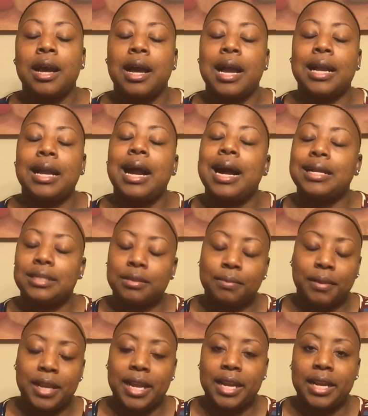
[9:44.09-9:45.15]
I
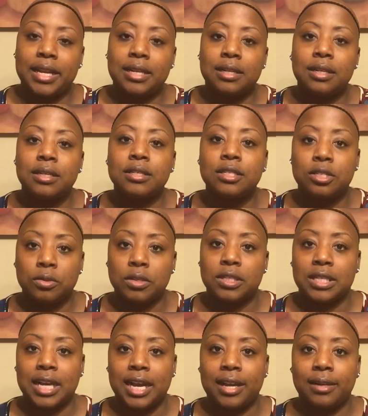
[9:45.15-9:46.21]
contemplated
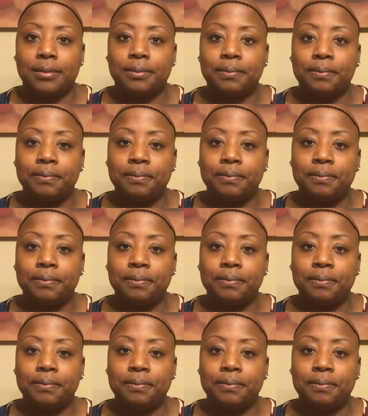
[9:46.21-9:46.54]
suicide.